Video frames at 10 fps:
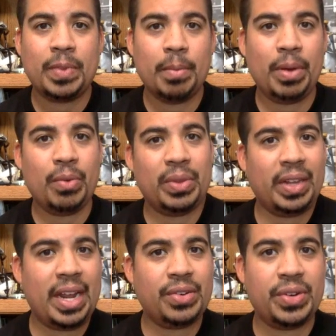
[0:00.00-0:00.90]
But with
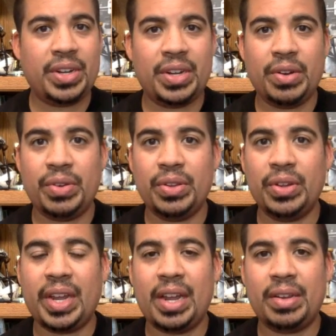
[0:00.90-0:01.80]
Landry, you know, you
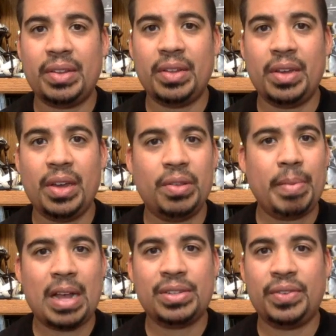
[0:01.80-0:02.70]
look at the other
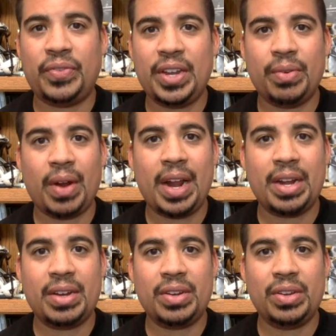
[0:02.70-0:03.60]
mouths to feed, right?
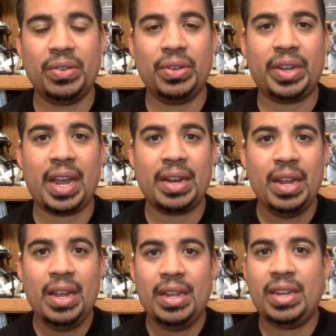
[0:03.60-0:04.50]
And you look at
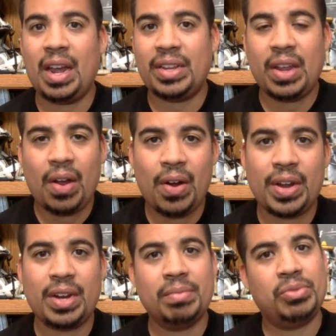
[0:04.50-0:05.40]
Deontay
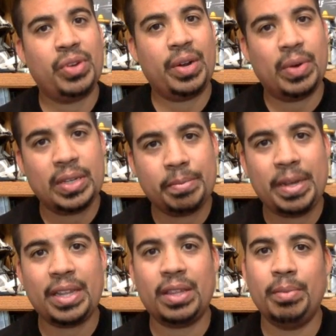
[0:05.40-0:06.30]
Hardy, Tre'Quan
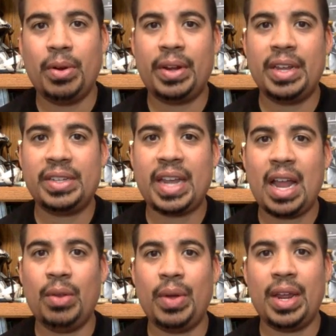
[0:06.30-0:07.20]
Smith, Marquez
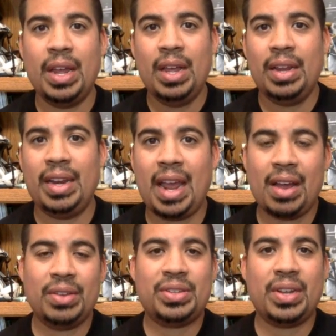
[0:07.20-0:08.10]
Callaway.
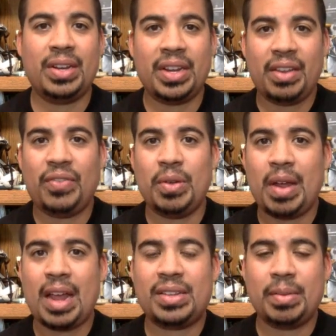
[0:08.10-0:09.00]
Now, suddenly, if you
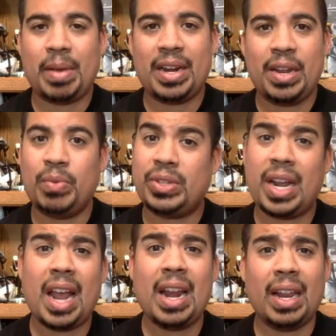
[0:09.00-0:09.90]
add somebody in, which I
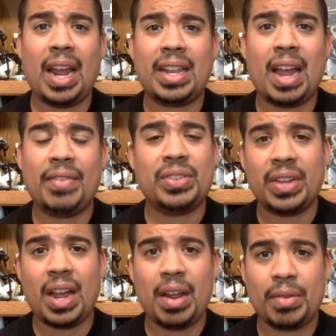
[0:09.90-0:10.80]
kind of liked,
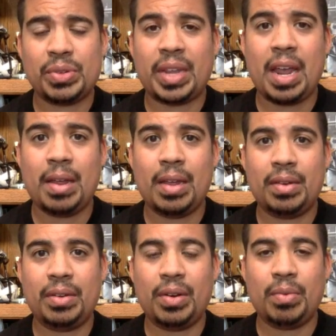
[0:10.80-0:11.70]
obviously, I was,
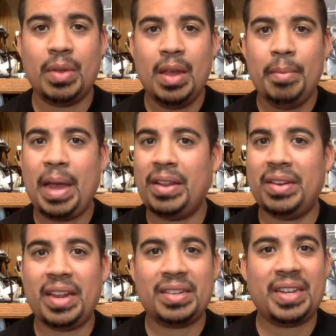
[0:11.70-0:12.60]
you know, pounding
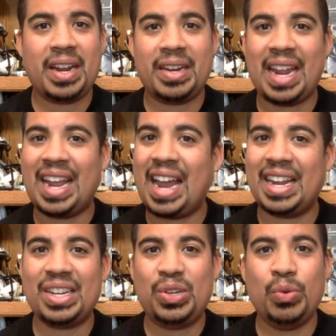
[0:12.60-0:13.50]
the desk saying they got to
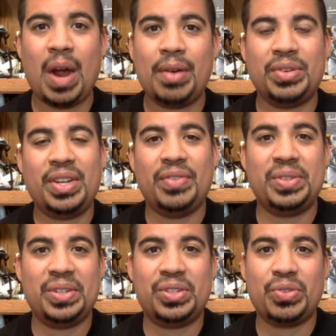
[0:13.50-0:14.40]
get two wide receivers
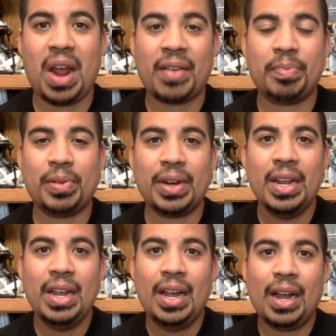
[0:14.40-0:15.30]
in this draft. But,
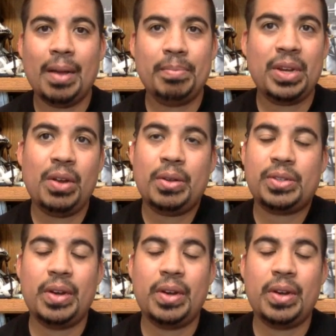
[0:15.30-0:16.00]
you know, it's